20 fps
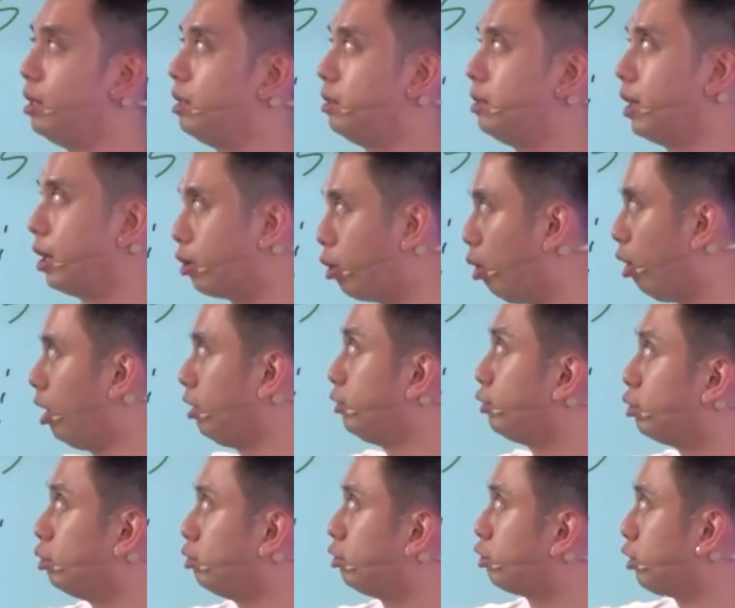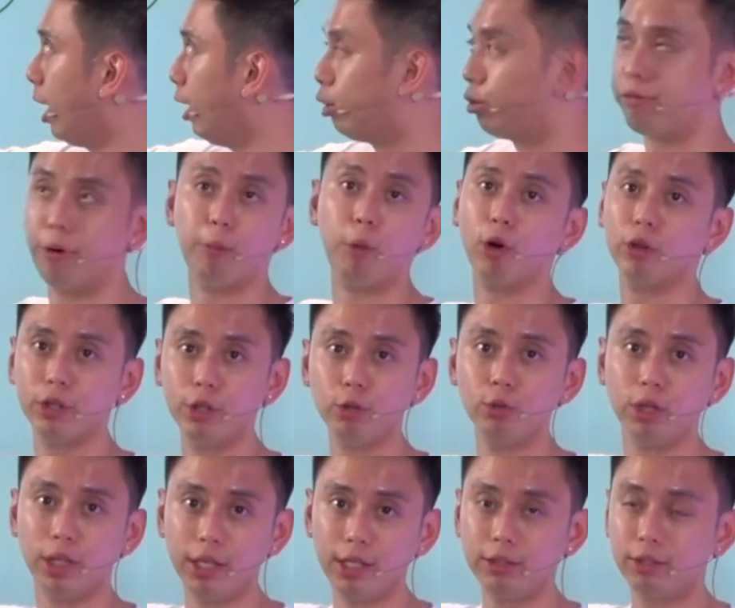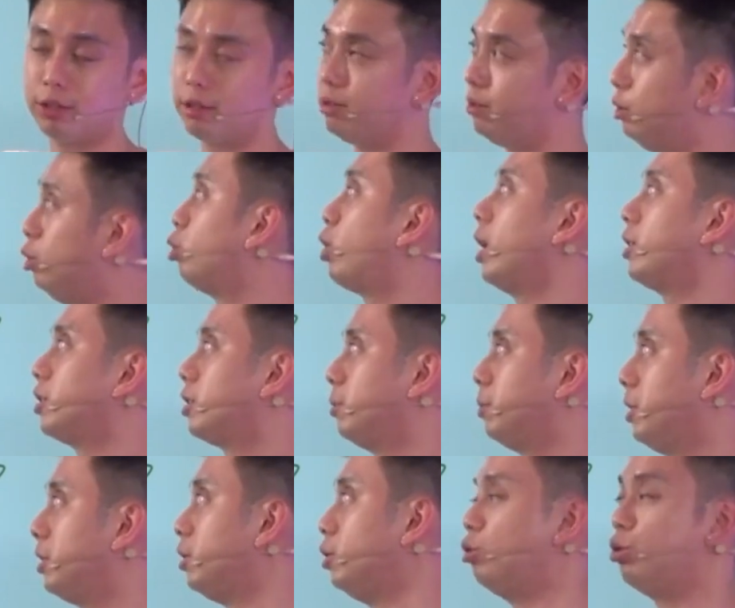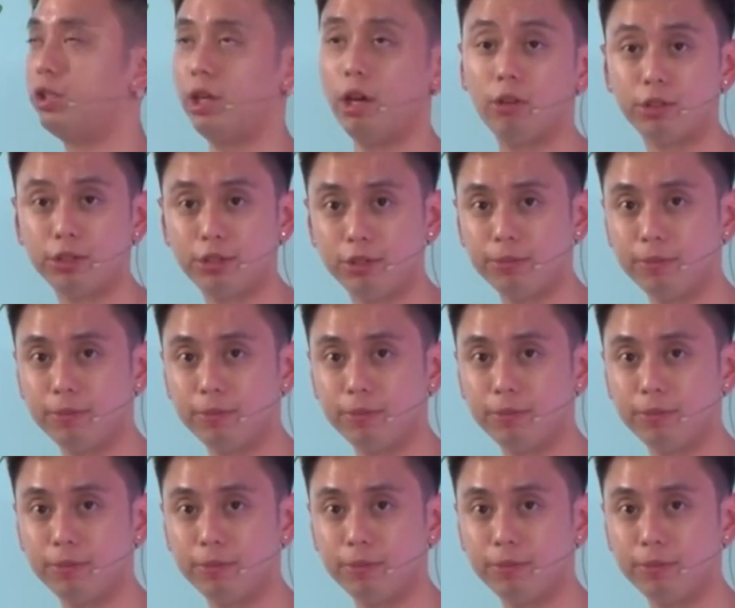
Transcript: They go on to try to look for more new leads, new customers, new sales.